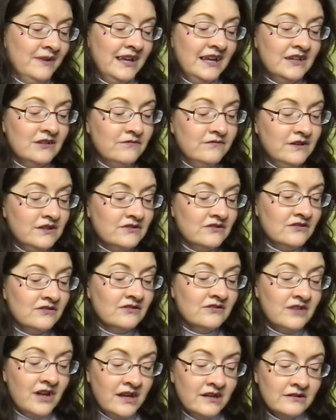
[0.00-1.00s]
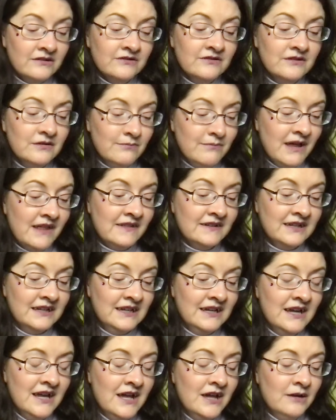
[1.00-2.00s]
His vision tunneled to
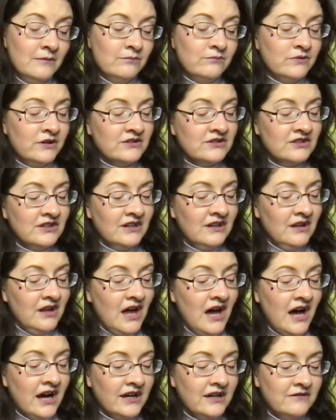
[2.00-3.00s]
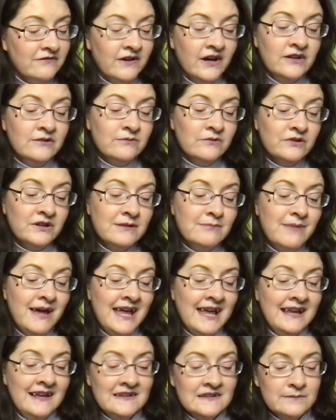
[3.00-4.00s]
Melody, brushing a lock of unruly
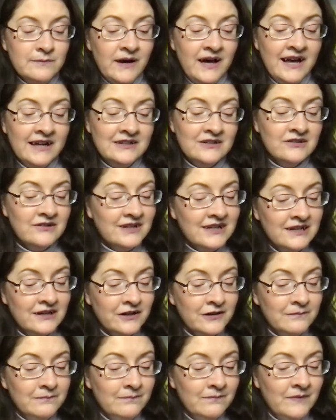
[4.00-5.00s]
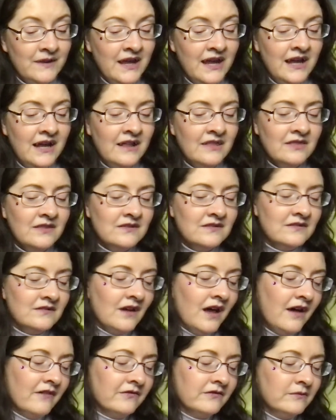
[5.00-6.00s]
bangs behind her ear. The
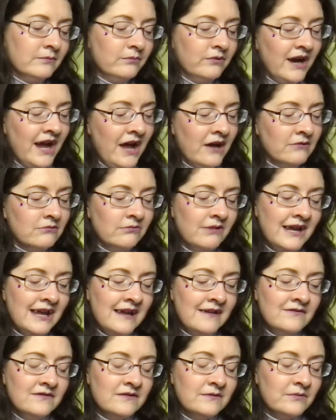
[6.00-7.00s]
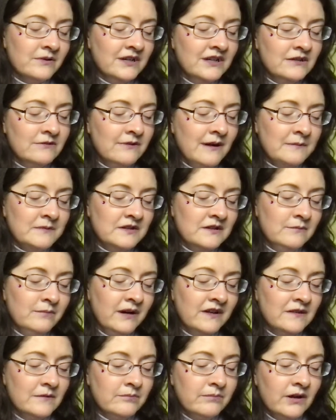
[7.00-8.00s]
soft brown waves were interrupted
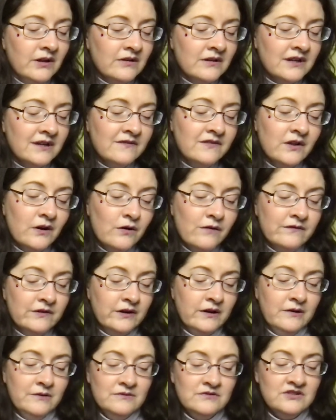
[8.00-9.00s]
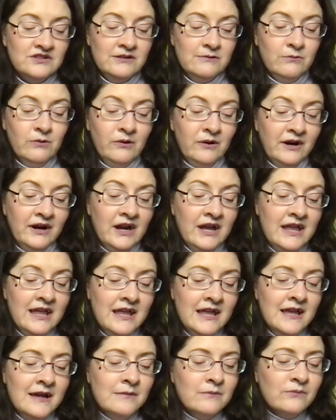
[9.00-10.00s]
by the bulk of the overcoat she wore.
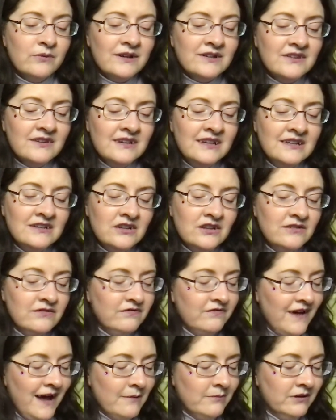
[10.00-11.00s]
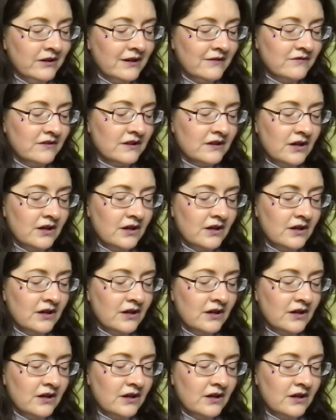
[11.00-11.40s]
Pressing into the fabric of the